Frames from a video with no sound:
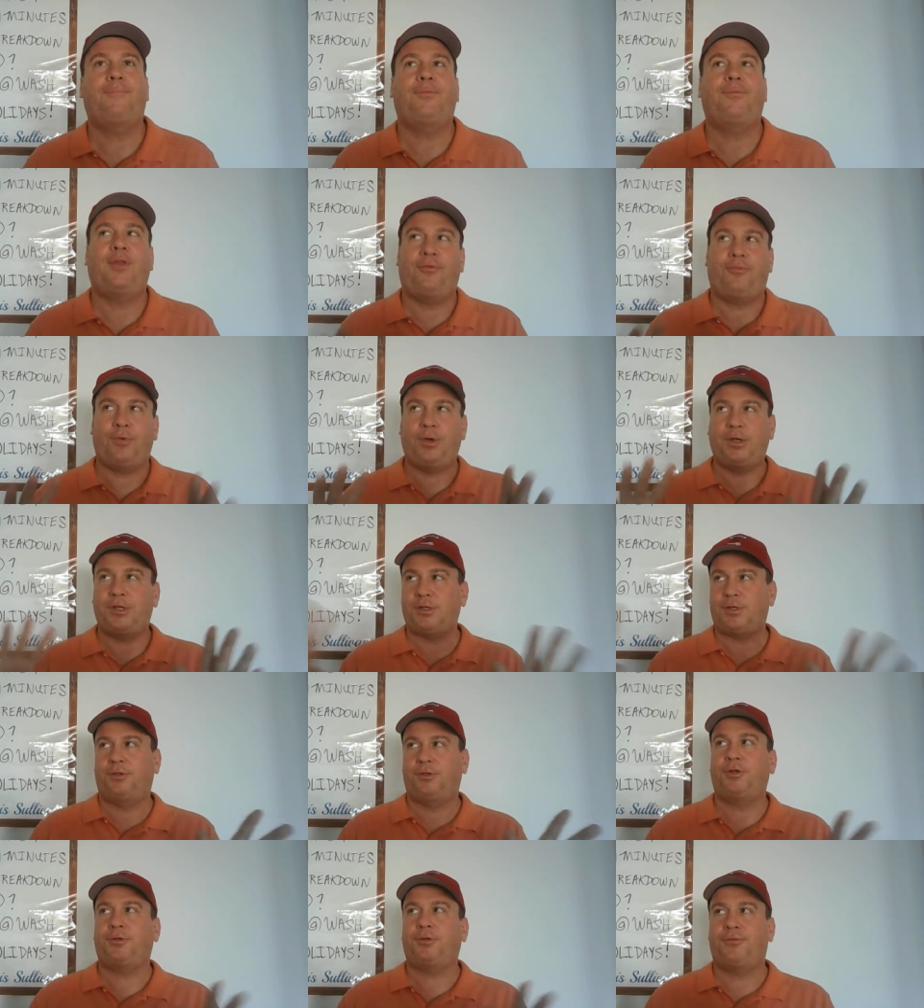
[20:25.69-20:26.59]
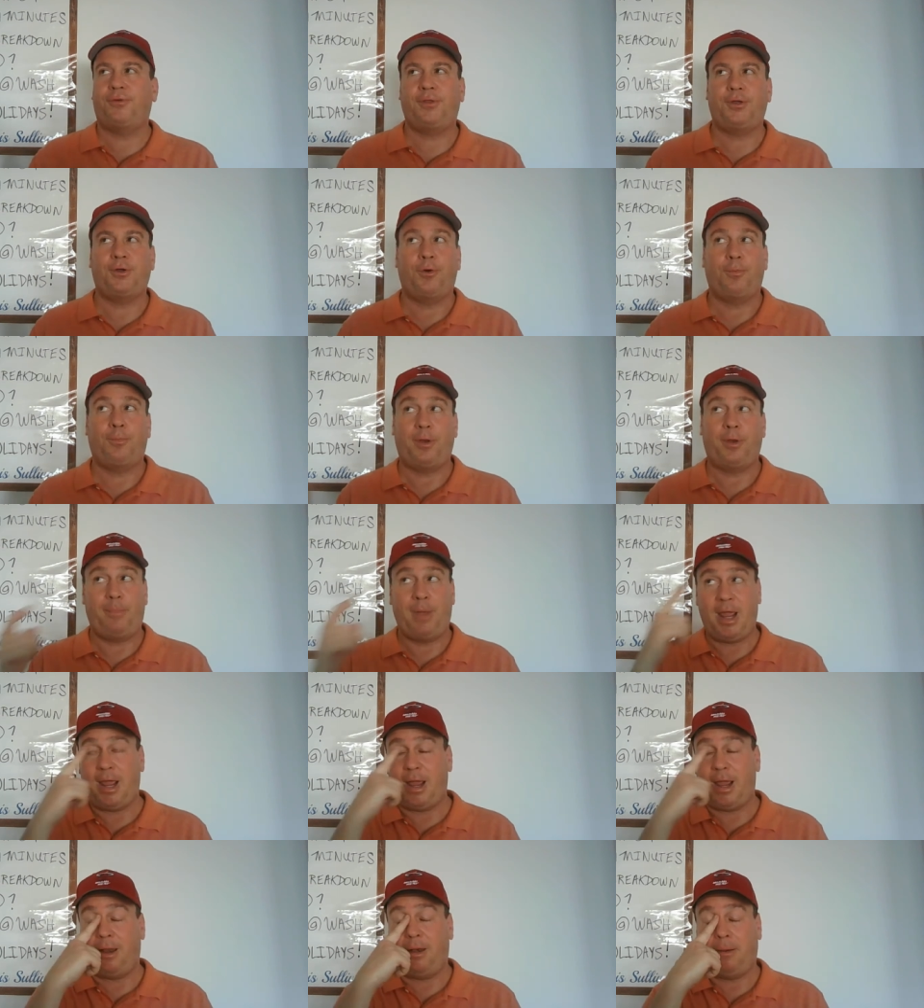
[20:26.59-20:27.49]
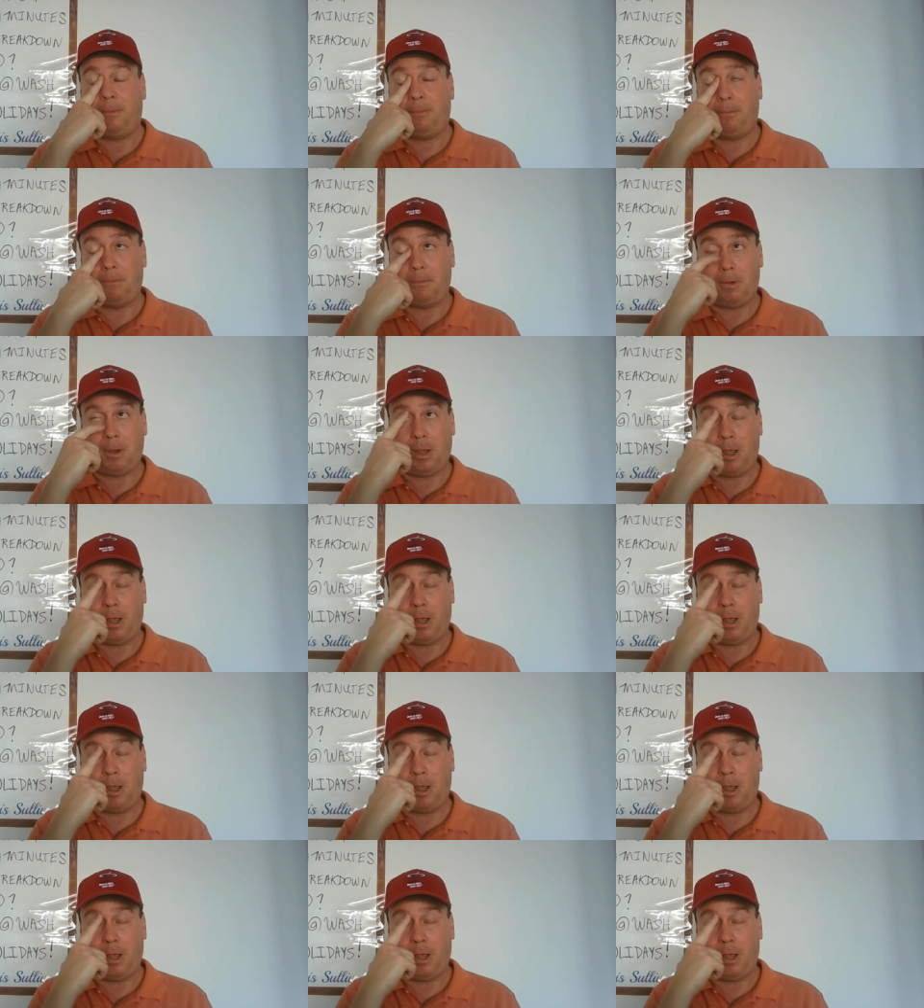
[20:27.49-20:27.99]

if we just looked for the open man.